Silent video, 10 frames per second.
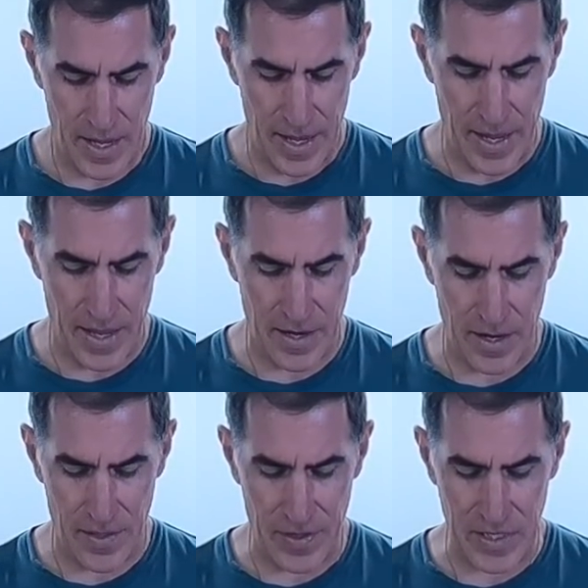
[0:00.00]
And
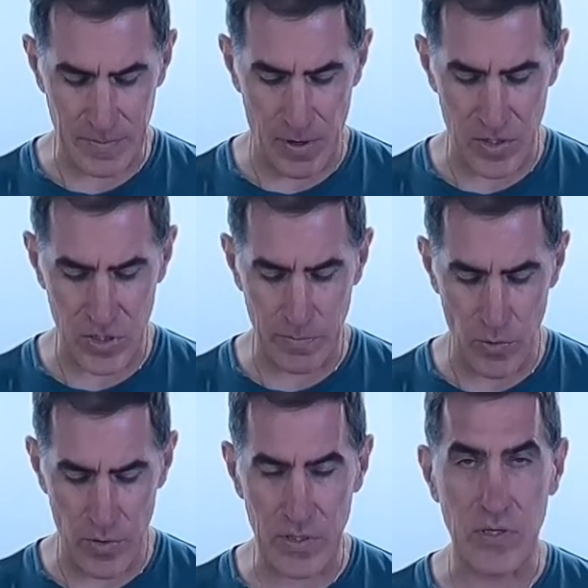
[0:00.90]
I think it's about as
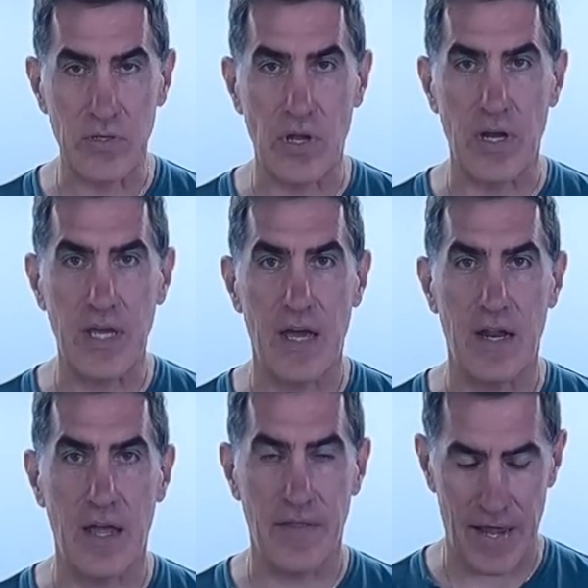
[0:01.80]
smooth as this is going to get
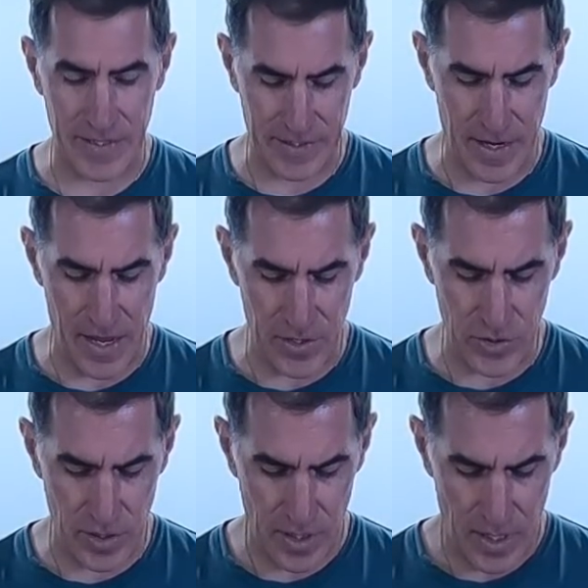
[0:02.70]
in that
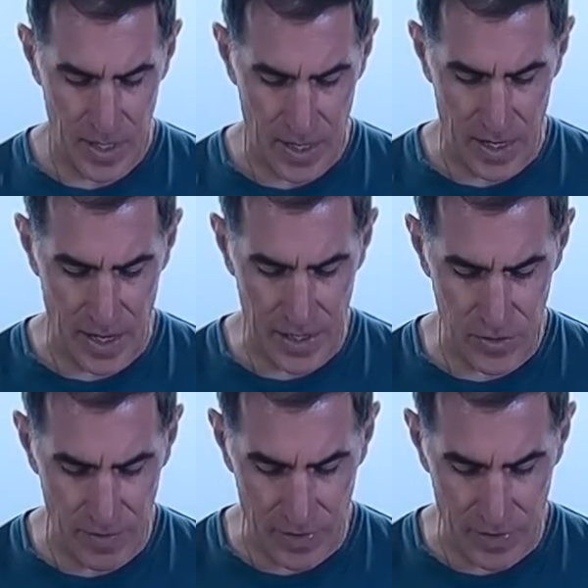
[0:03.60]
stage. I do have a